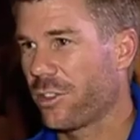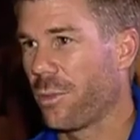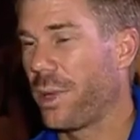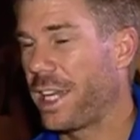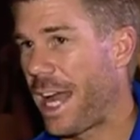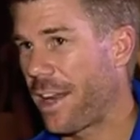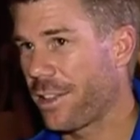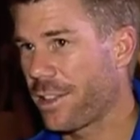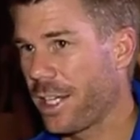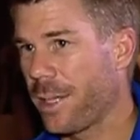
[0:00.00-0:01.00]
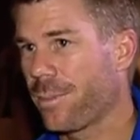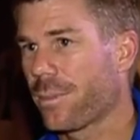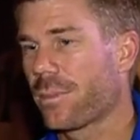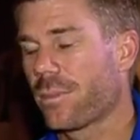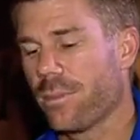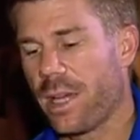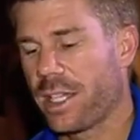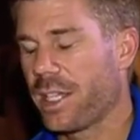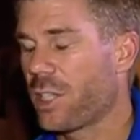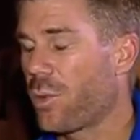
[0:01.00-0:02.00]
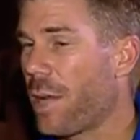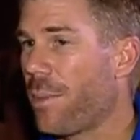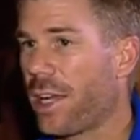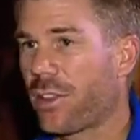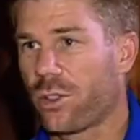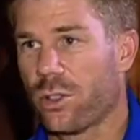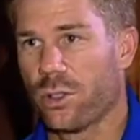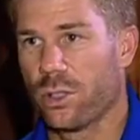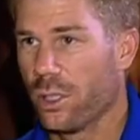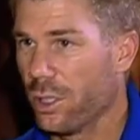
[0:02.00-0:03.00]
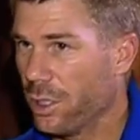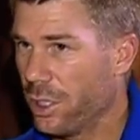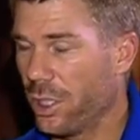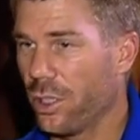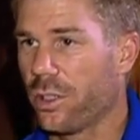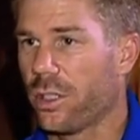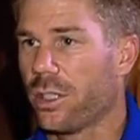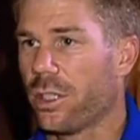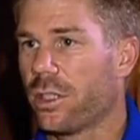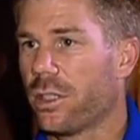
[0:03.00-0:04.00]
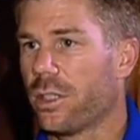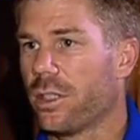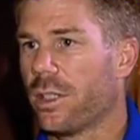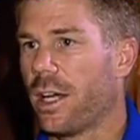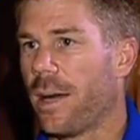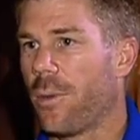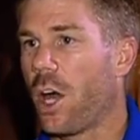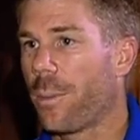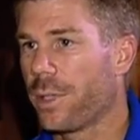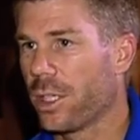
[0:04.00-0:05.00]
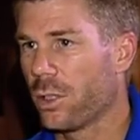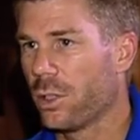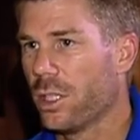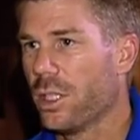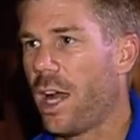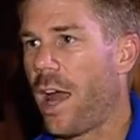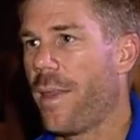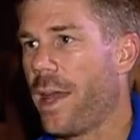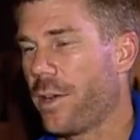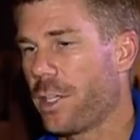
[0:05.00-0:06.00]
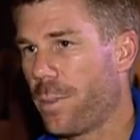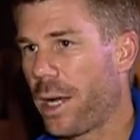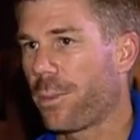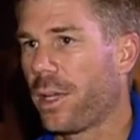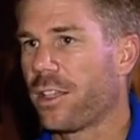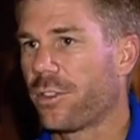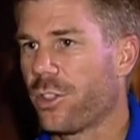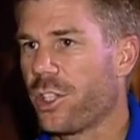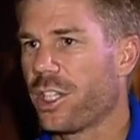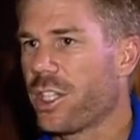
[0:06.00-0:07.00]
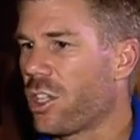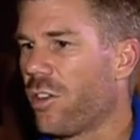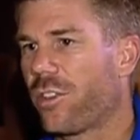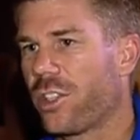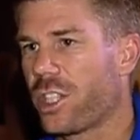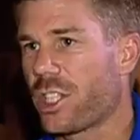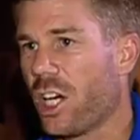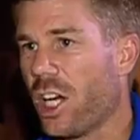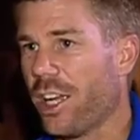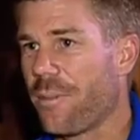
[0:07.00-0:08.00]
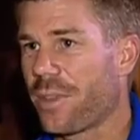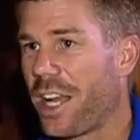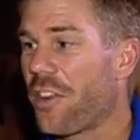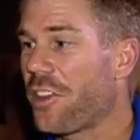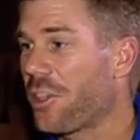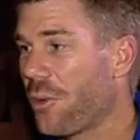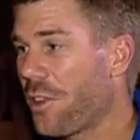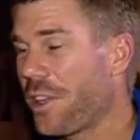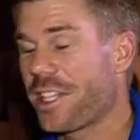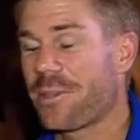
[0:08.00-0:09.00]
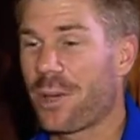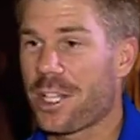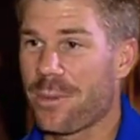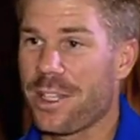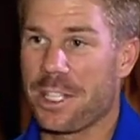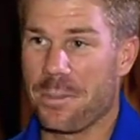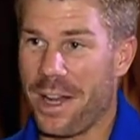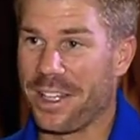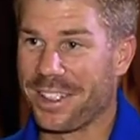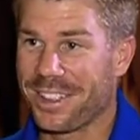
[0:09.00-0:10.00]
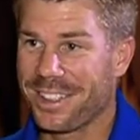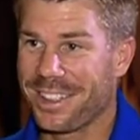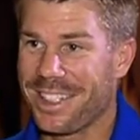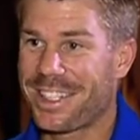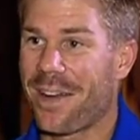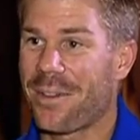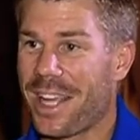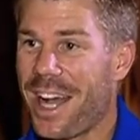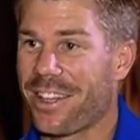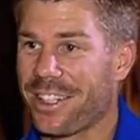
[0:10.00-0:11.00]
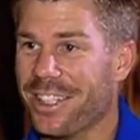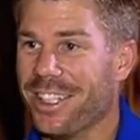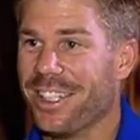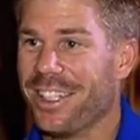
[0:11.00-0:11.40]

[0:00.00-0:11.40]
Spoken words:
from being out of the team, making his way back through, you know, the IPL, and now he's back playing for India. His confidence is high. And I think the one thing that's impressed me is his batting. He's coming out and,